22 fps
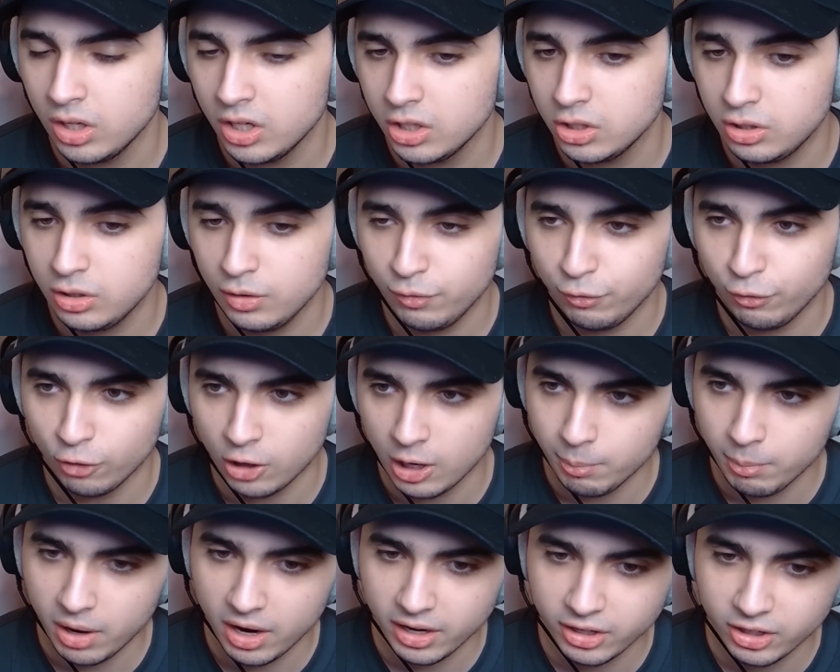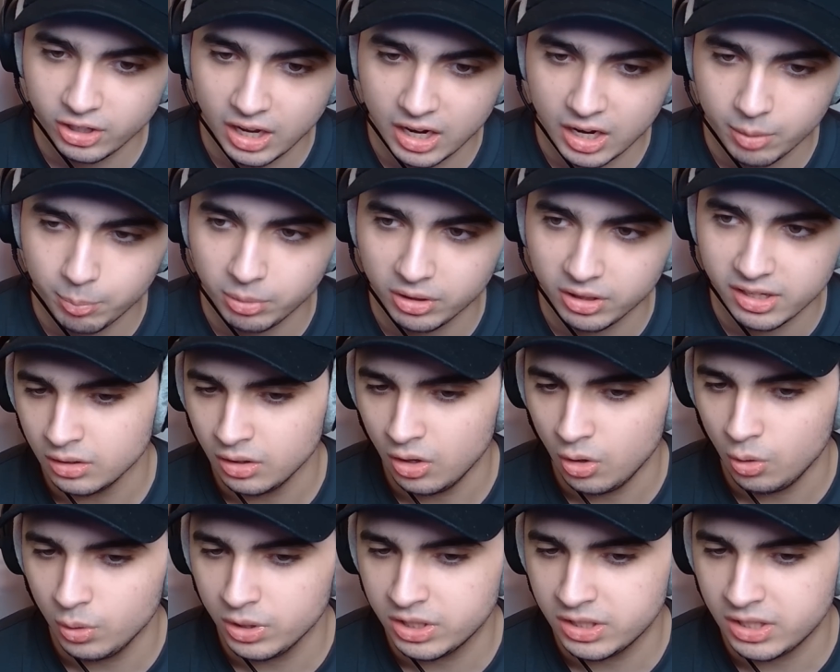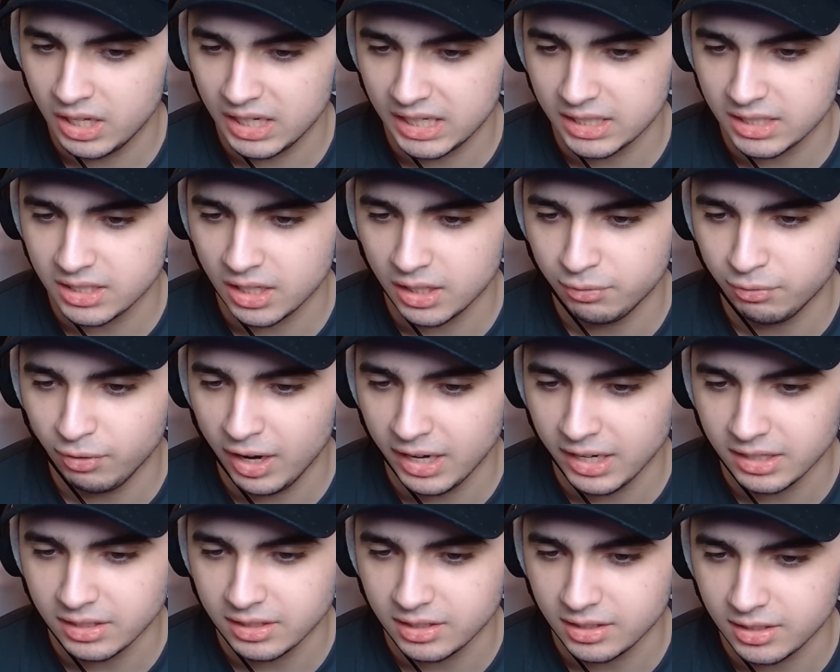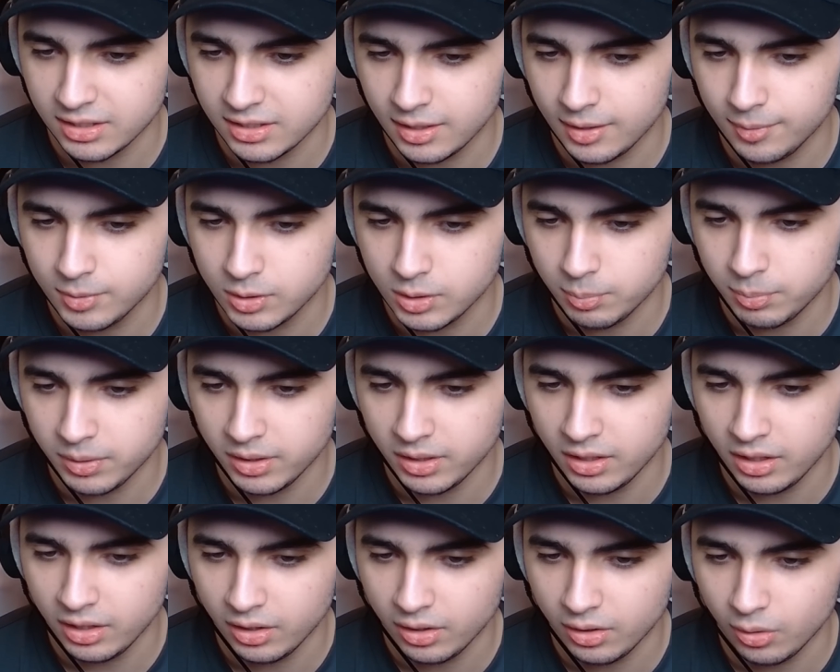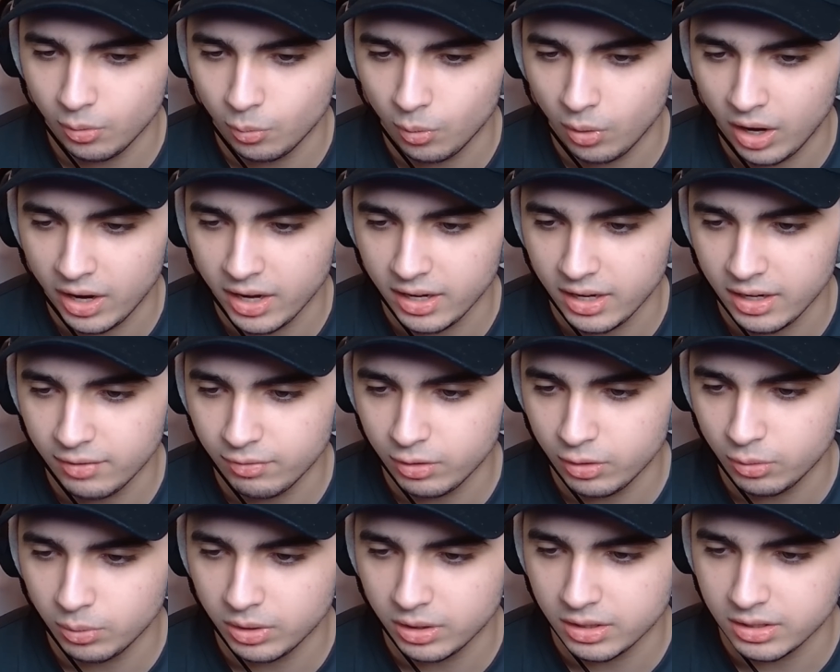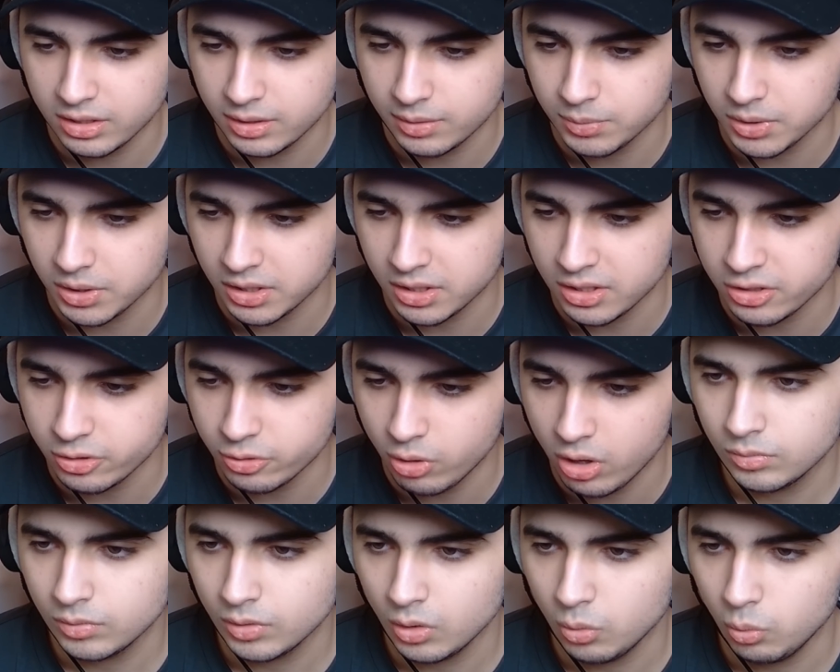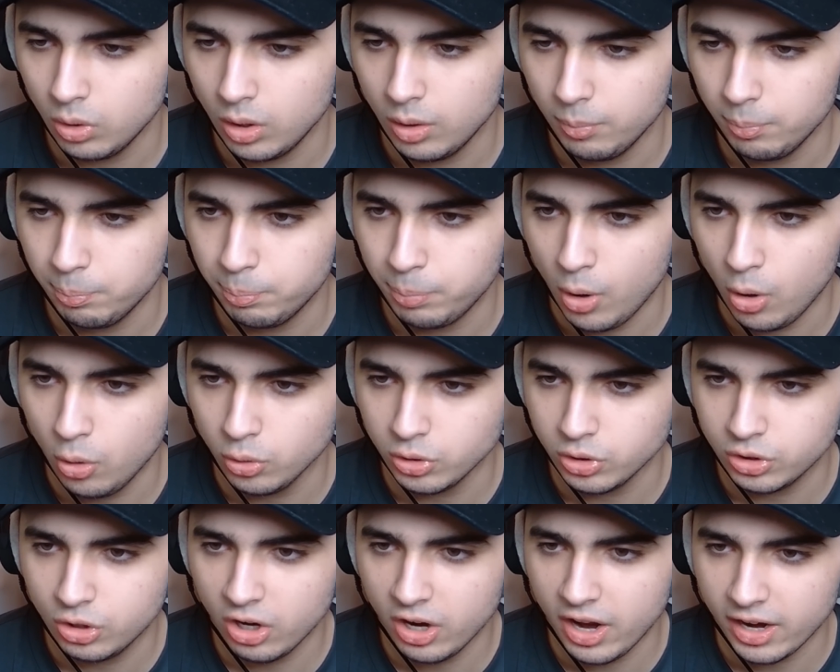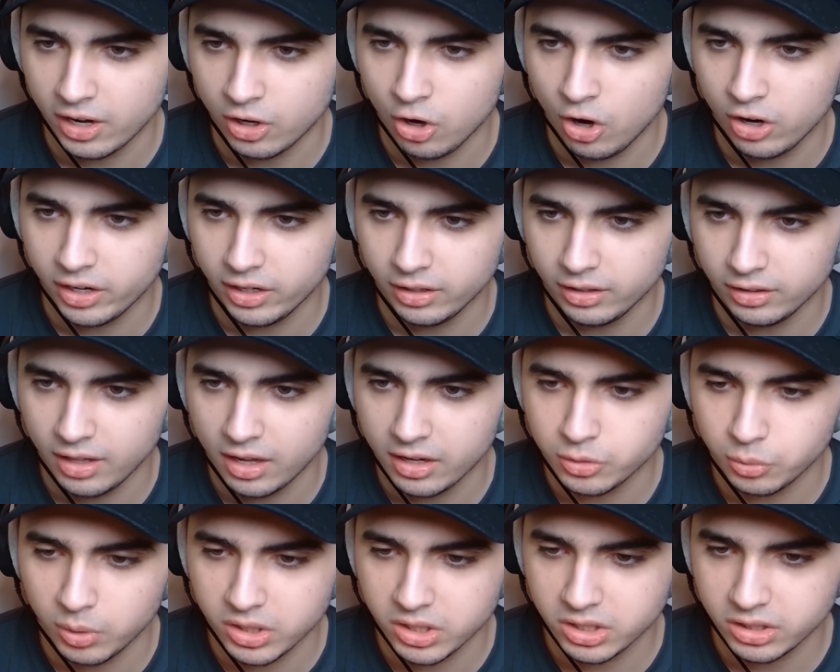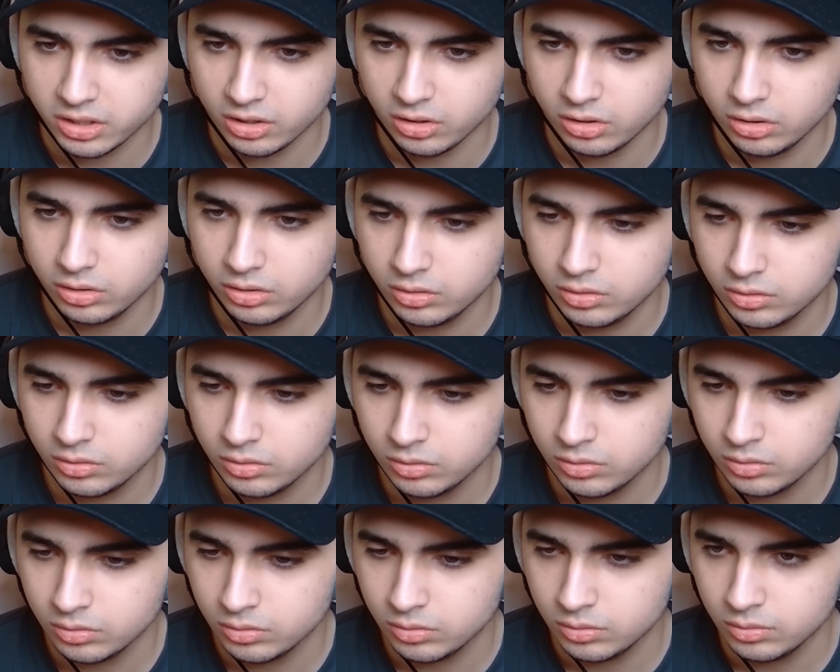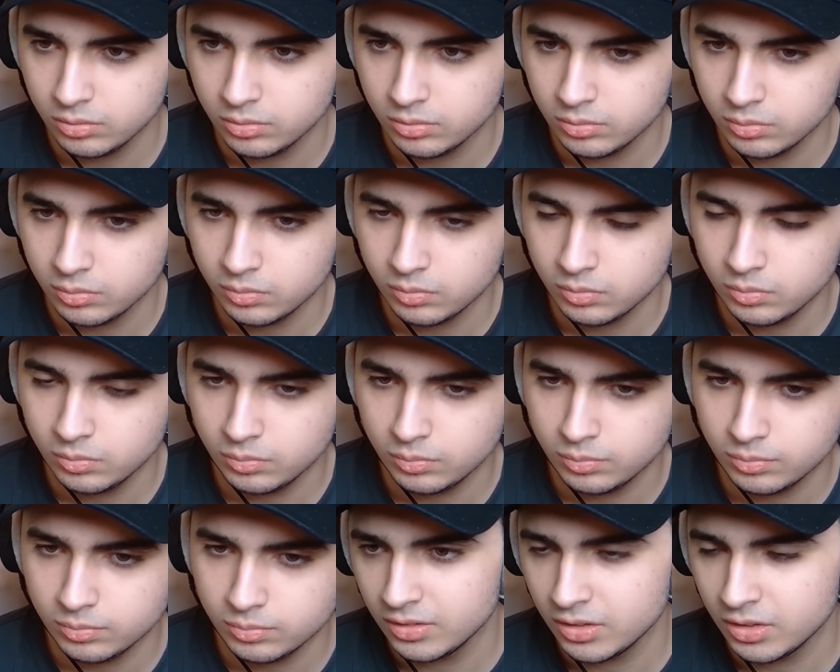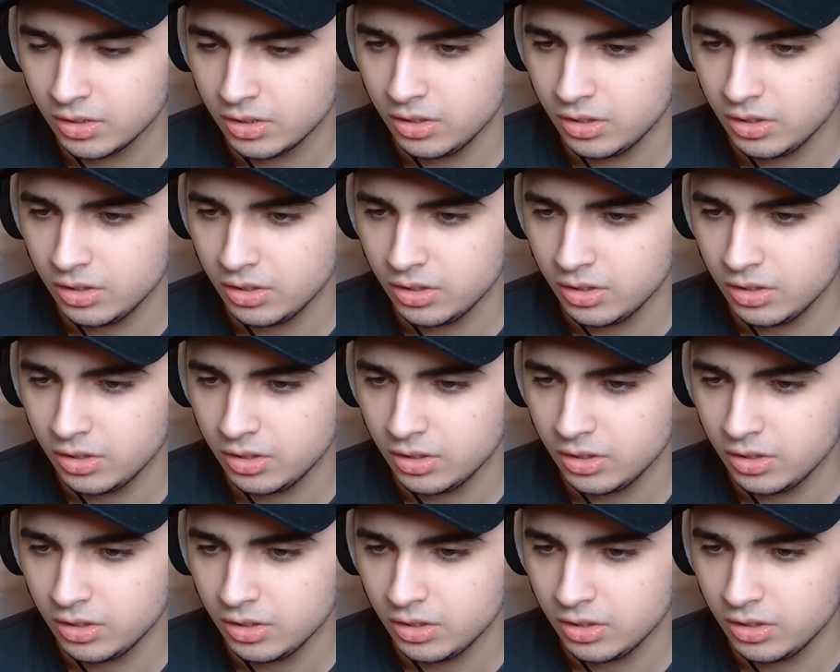Chief, come on, you gotta believe. Always take his advice. He seems to be right even when it seems like he's wrong. Well, Po's good at cooking, that's one skill. Really good.